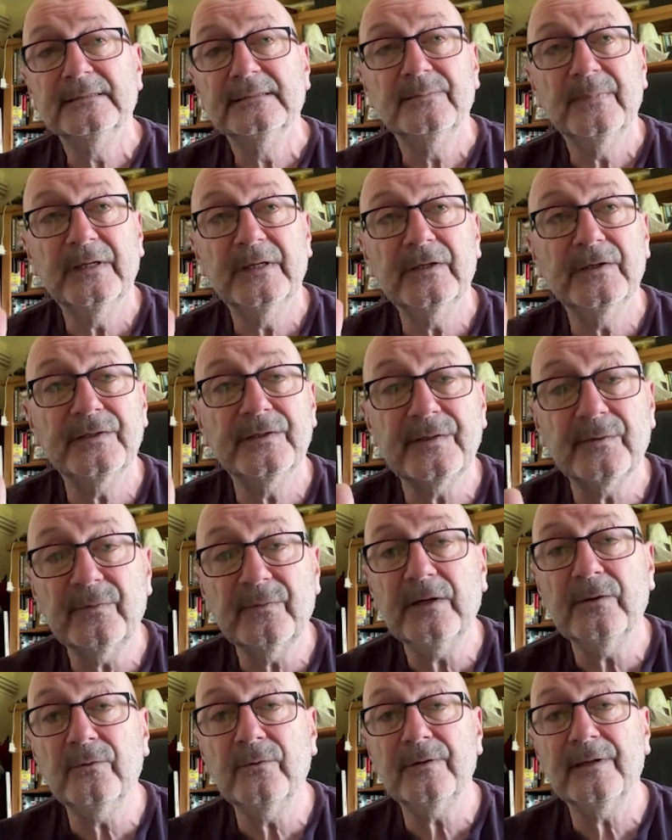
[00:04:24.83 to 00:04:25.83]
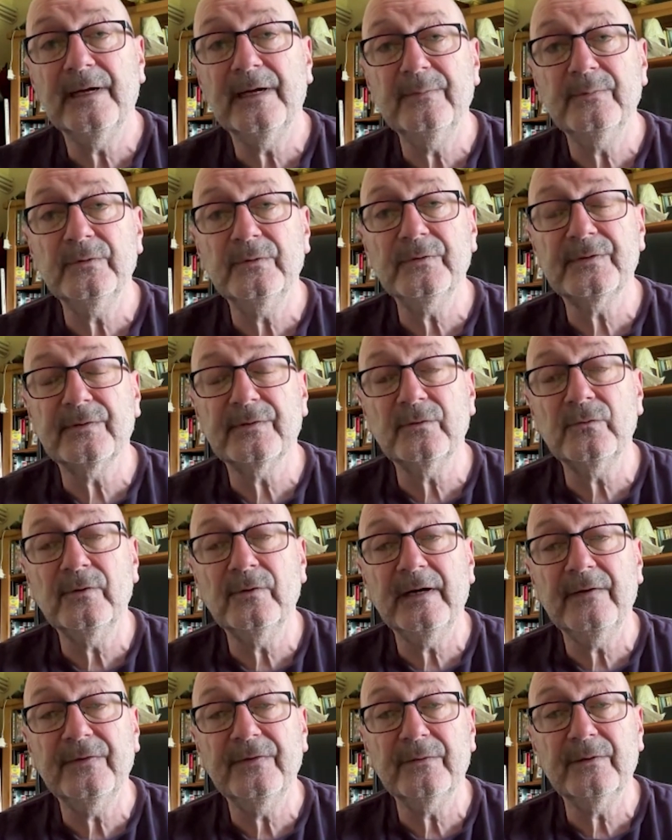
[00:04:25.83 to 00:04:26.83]
because the record labels would all
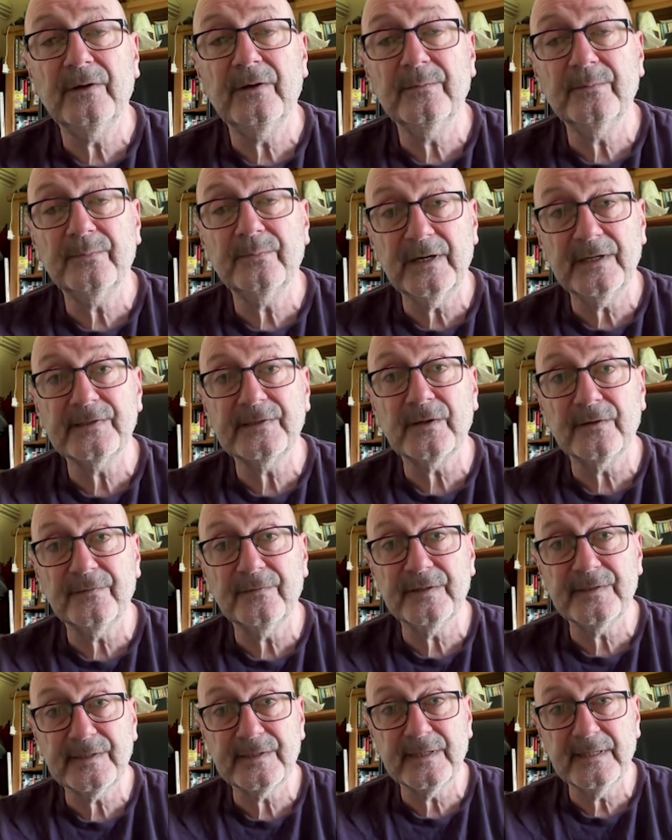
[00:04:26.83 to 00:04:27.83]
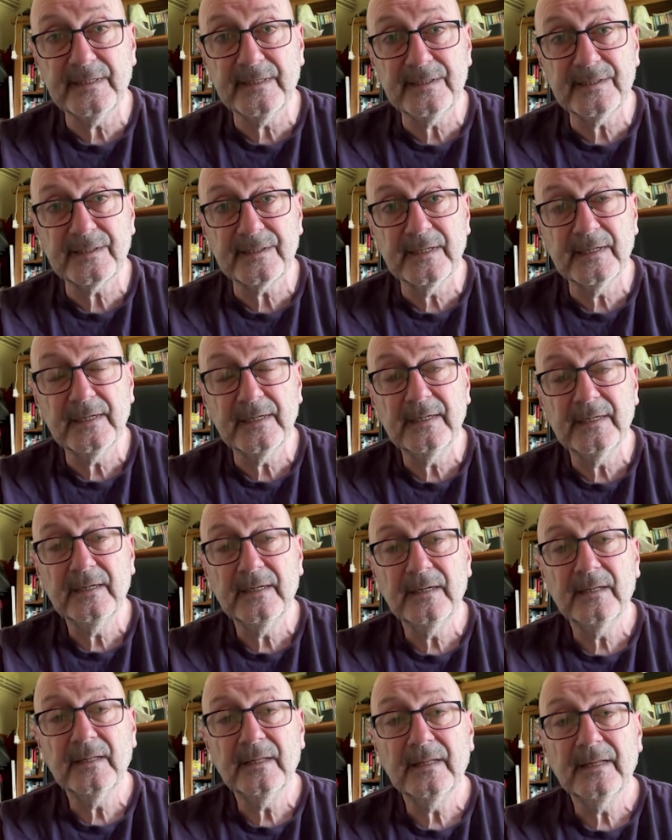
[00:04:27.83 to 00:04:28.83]
have their own press offices.
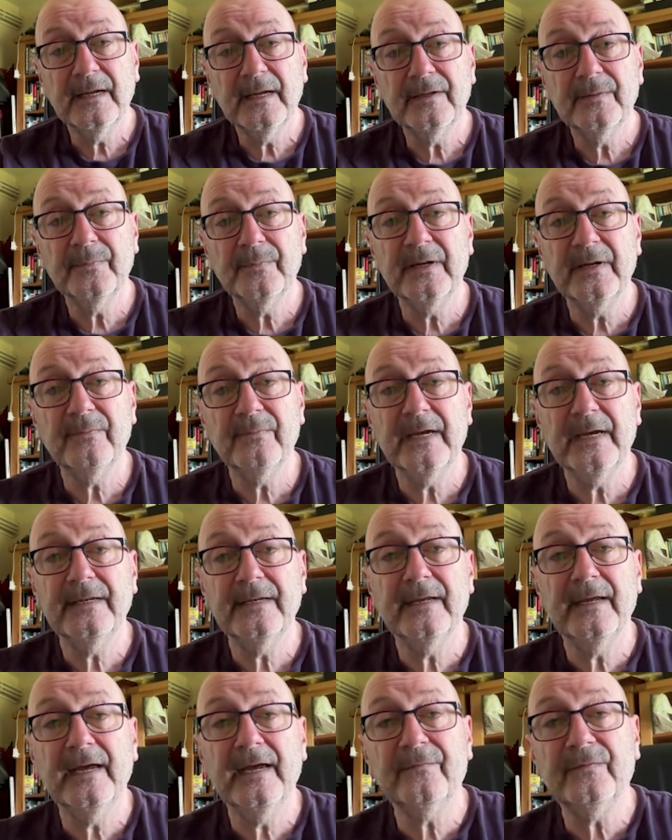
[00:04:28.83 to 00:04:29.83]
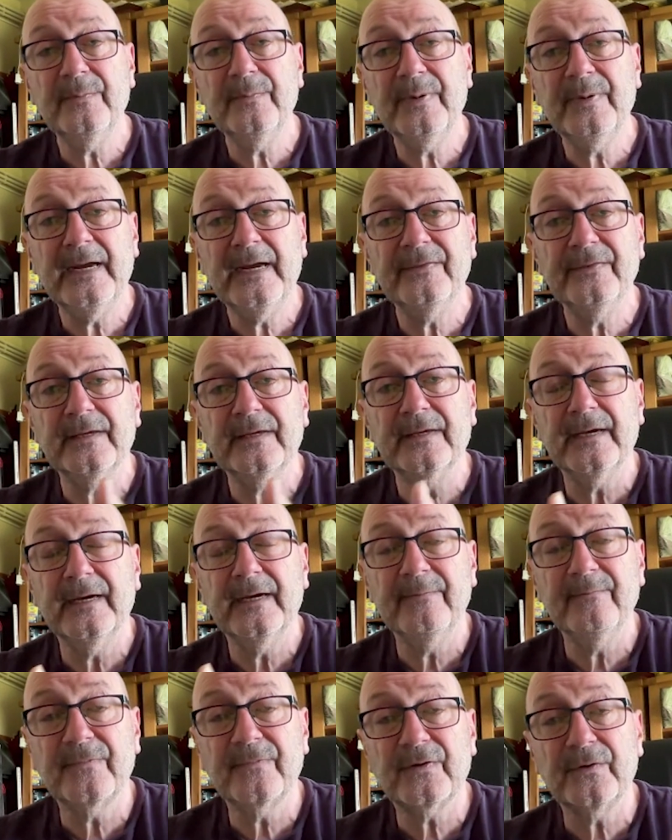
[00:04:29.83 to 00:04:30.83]
But it meant every band that
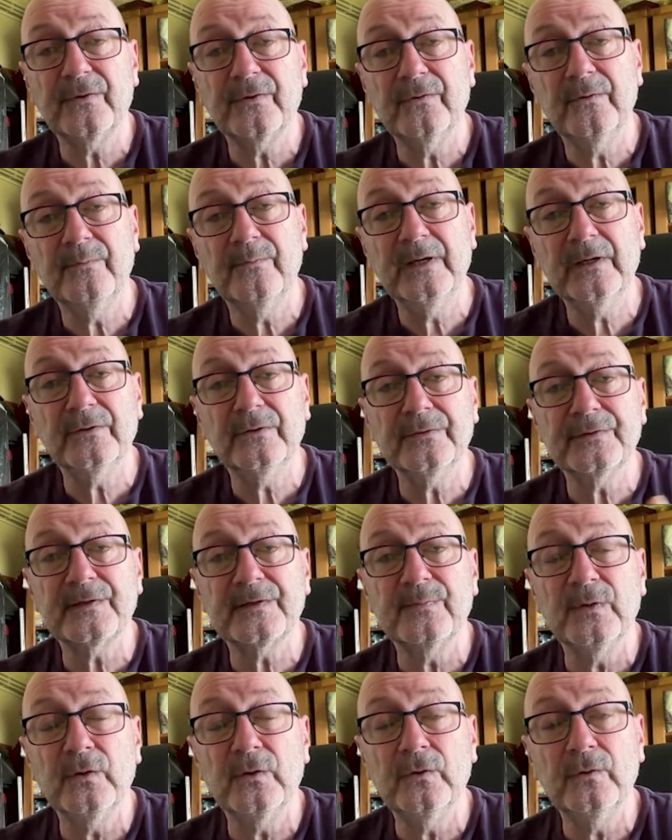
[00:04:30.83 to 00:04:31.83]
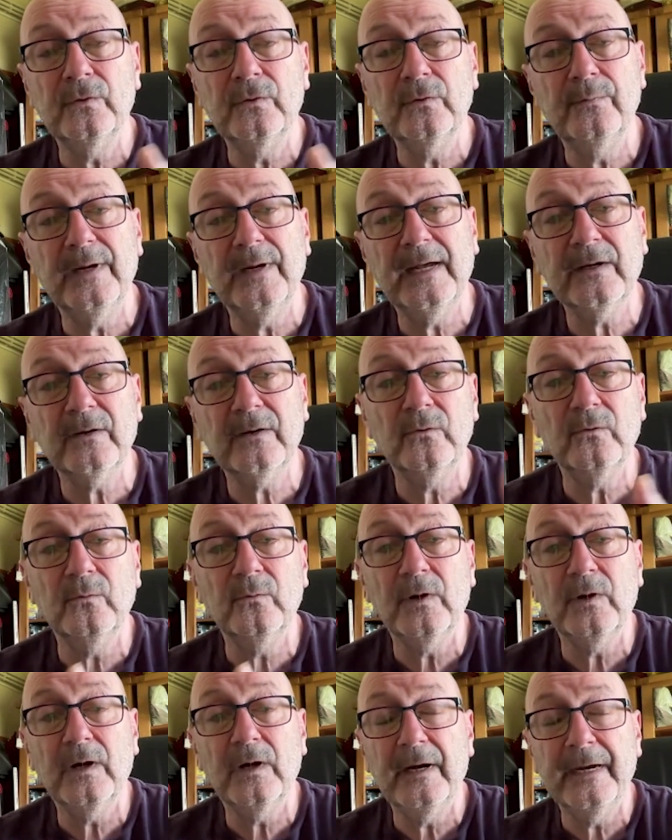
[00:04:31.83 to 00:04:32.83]
came through, big or small, black or
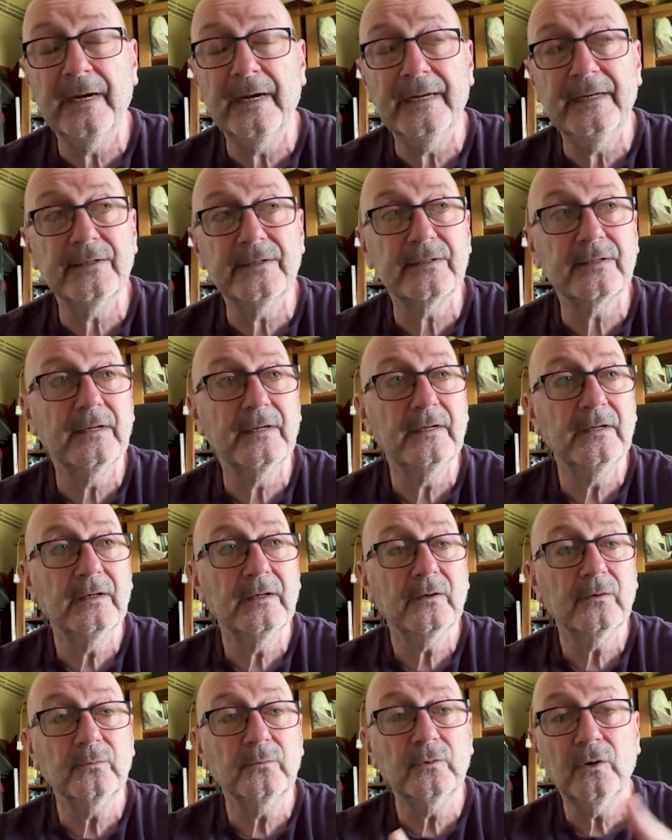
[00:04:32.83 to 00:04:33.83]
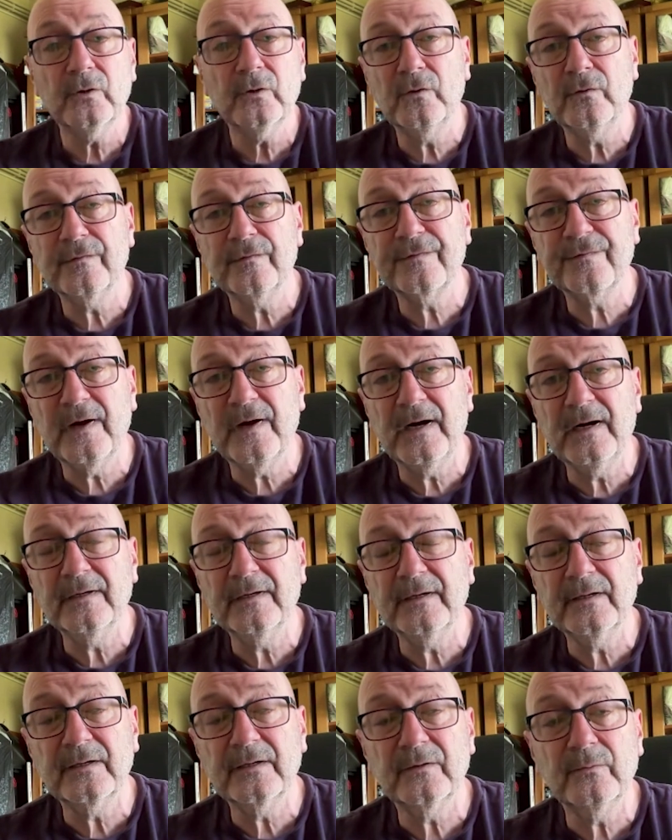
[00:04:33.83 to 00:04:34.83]
white, rock or
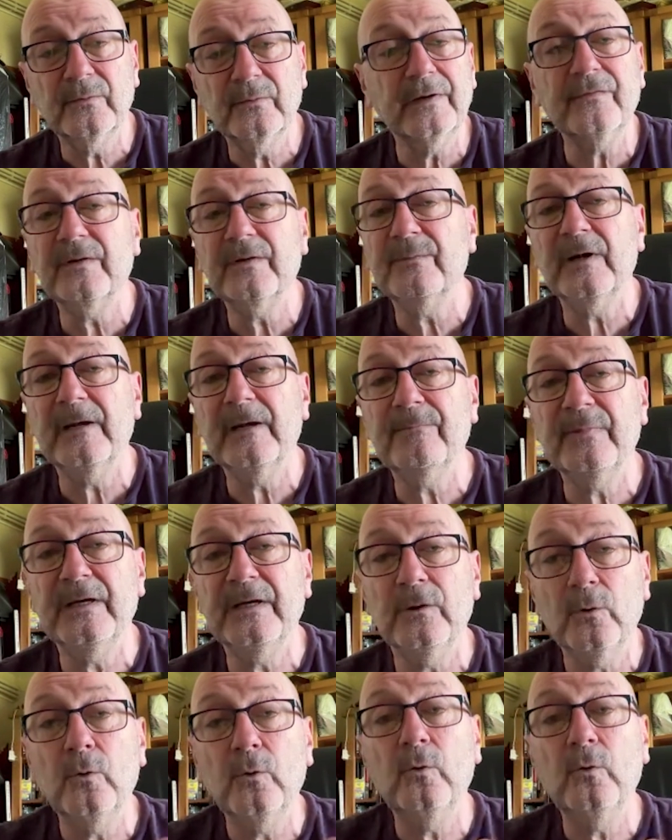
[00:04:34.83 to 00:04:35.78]
funk, whatever it might be,